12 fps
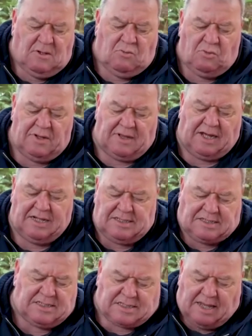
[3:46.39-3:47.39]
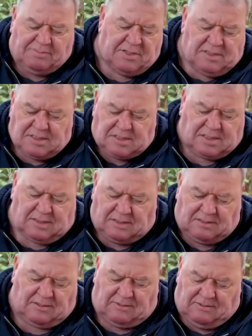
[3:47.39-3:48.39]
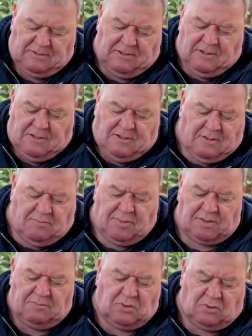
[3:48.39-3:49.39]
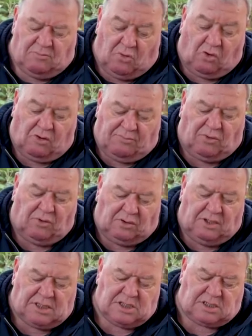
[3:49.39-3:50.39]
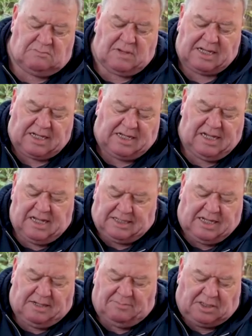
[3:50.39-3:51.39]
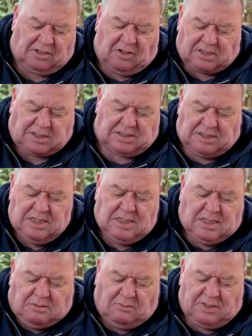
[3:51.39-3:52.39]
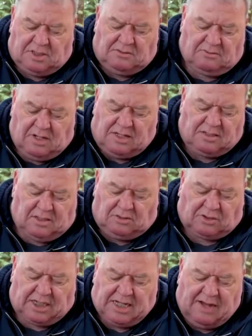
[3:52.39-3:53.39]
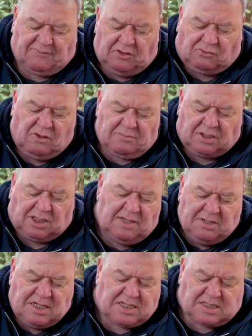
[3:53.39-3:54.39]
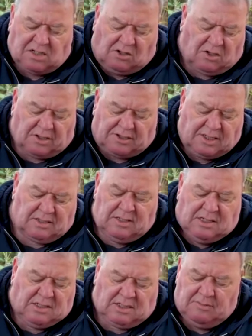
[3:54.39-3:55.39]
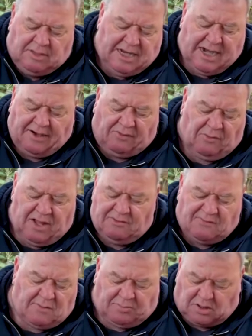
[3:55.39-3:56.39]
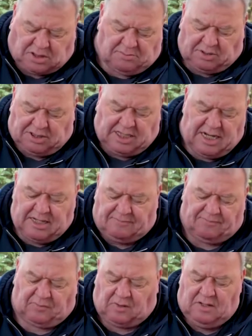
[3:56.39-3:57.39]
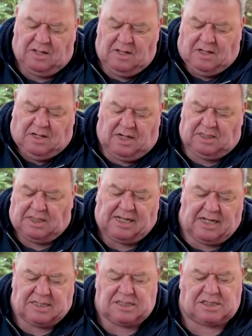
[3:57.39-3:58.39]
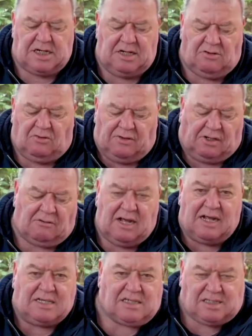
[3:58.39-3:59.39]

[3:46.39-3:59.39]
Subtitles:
with age, this happens. But more importantly, just make it again a bit like when you're looking after your equipment. Keep it inside, keep it out of the weather if you possibly can, in the garden shed or the garage.